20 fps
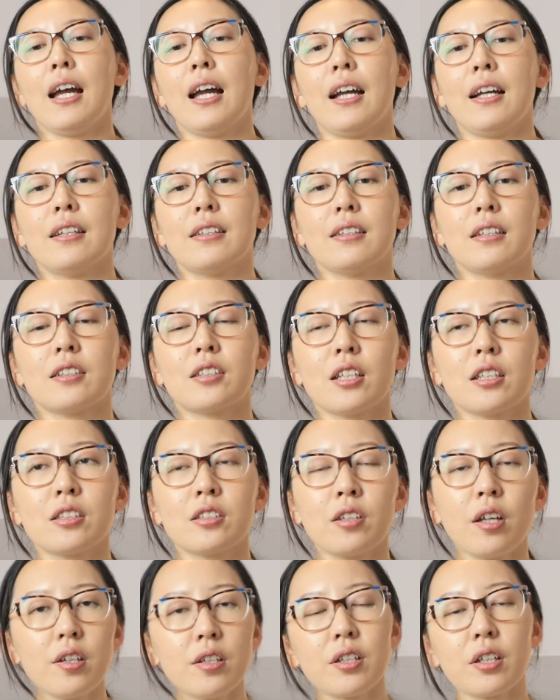And
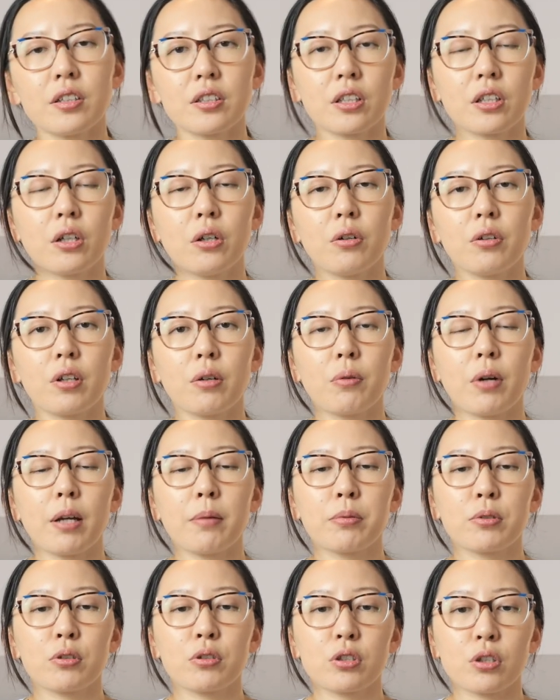just 10 years ago, they were
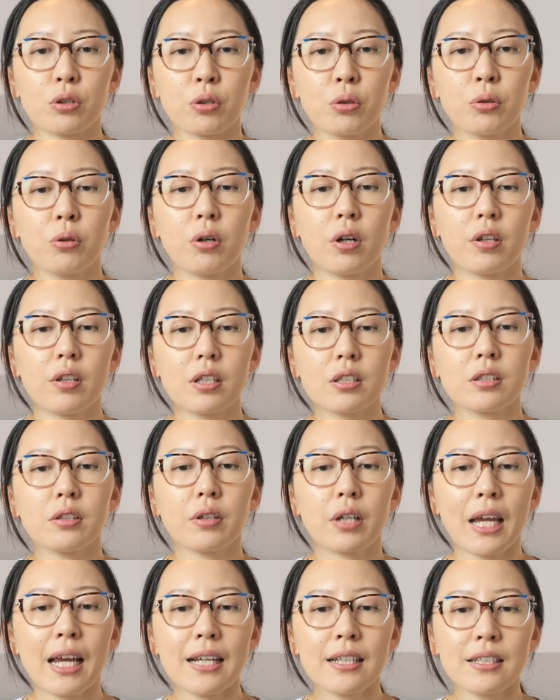able to secure this
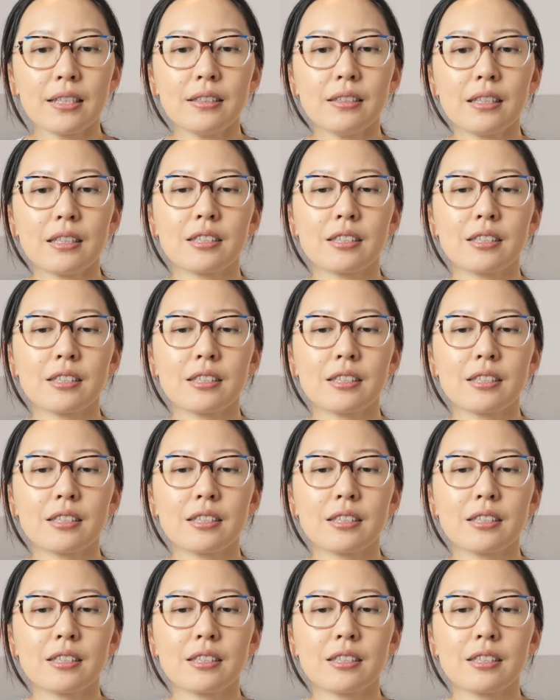location.